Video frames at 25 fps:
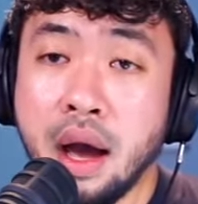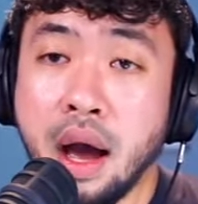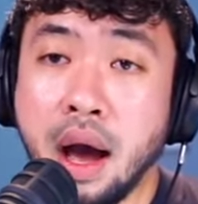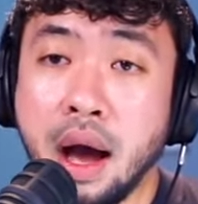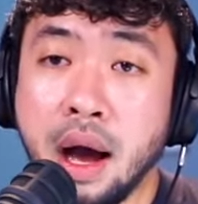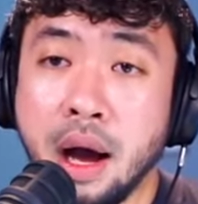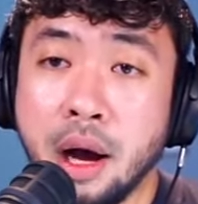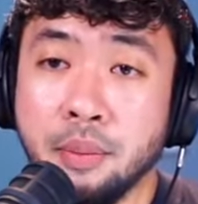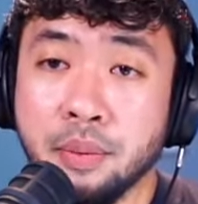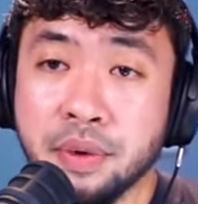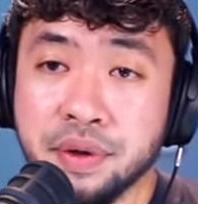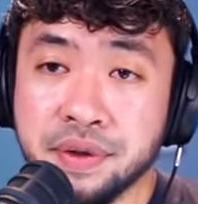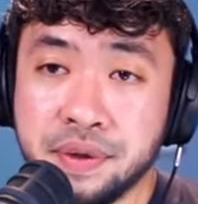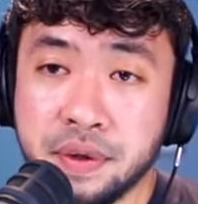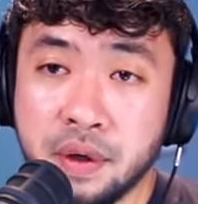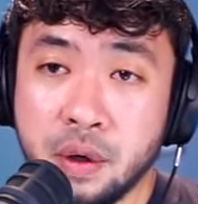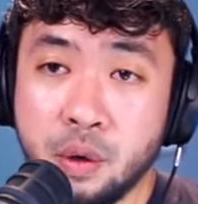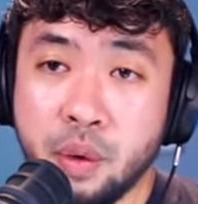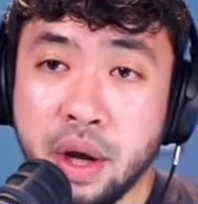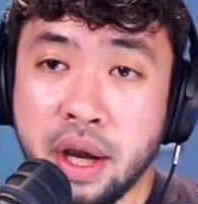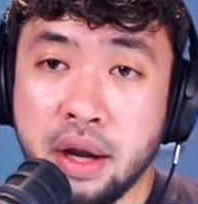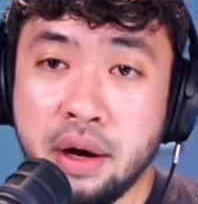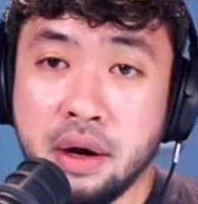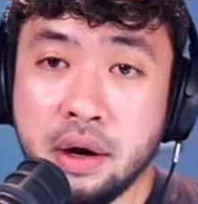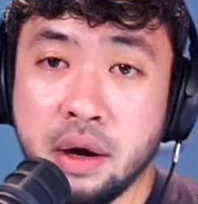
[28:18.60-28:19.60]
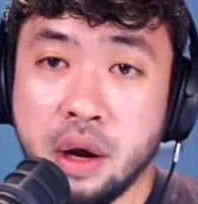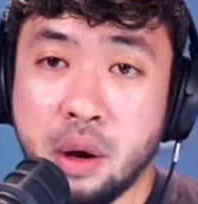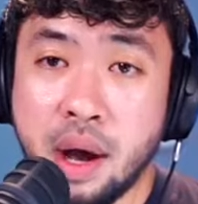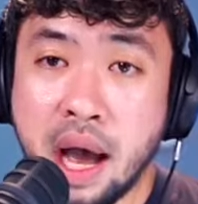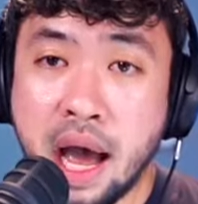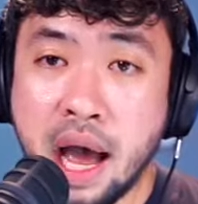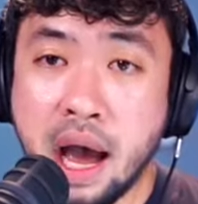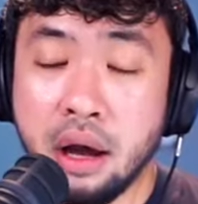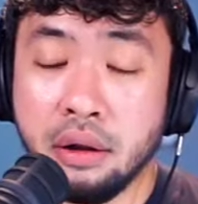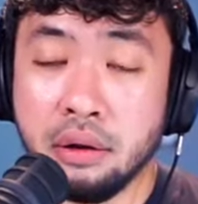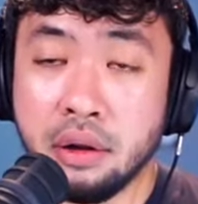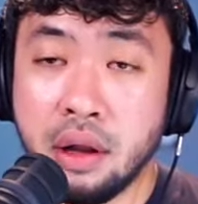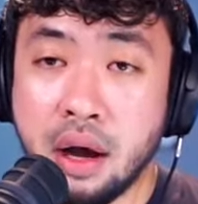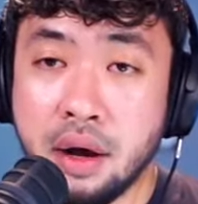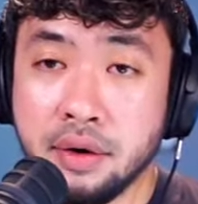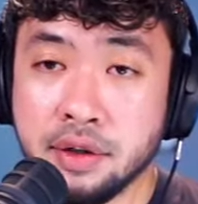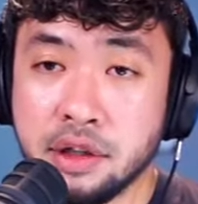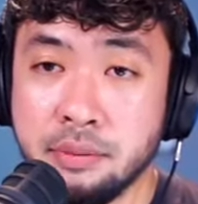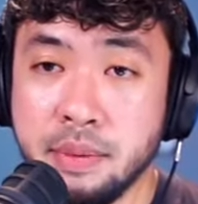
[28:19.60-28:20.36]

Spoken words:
Is there a way to know how long